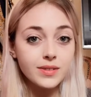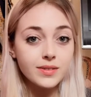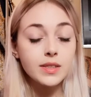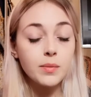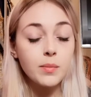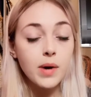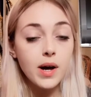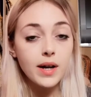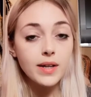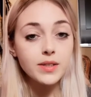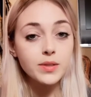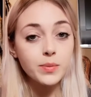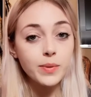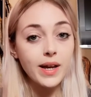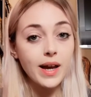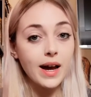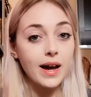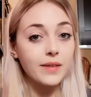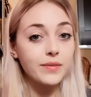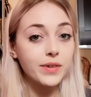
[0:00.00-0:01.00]
Some hides
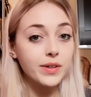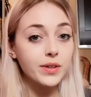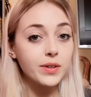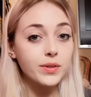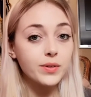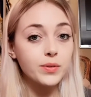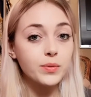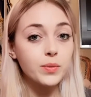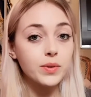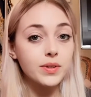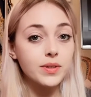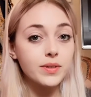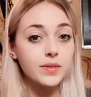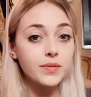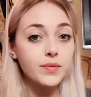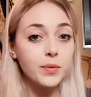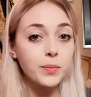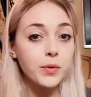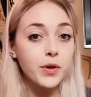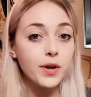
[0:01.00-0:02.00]
we have include
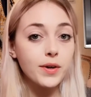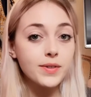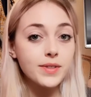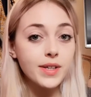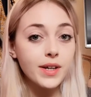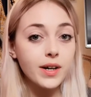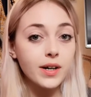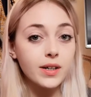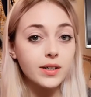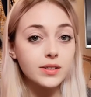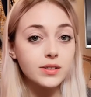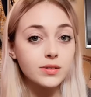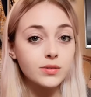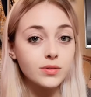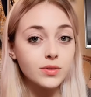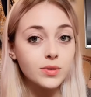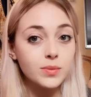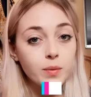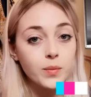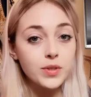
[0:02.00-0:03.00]
ones from Cozy
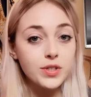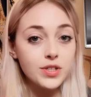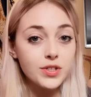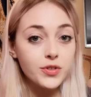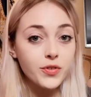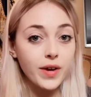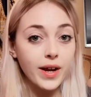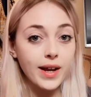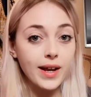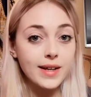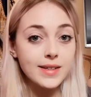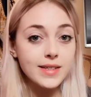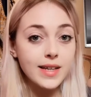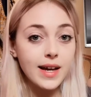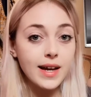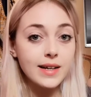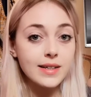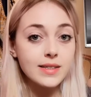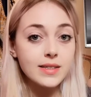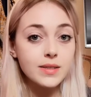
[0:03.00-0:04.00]
Castles, which is great as
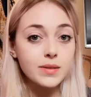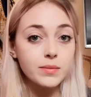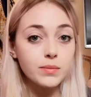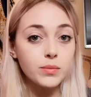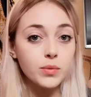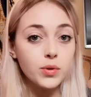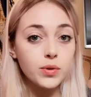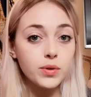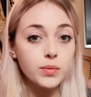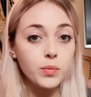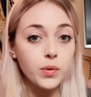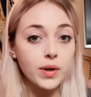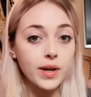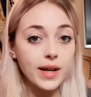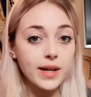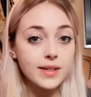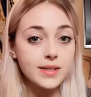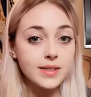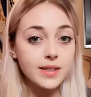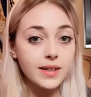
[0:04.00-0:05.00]
it has more than one
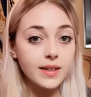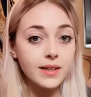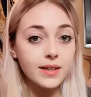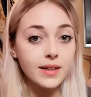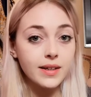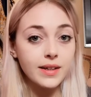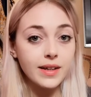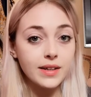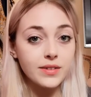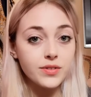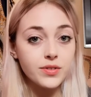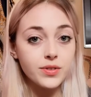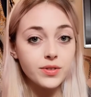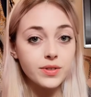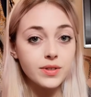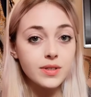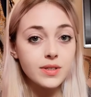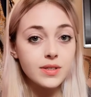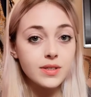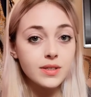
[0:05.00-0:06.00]
exit and
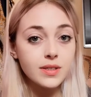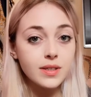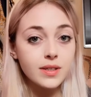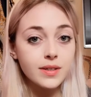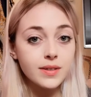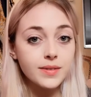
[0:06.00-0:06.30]
entrance,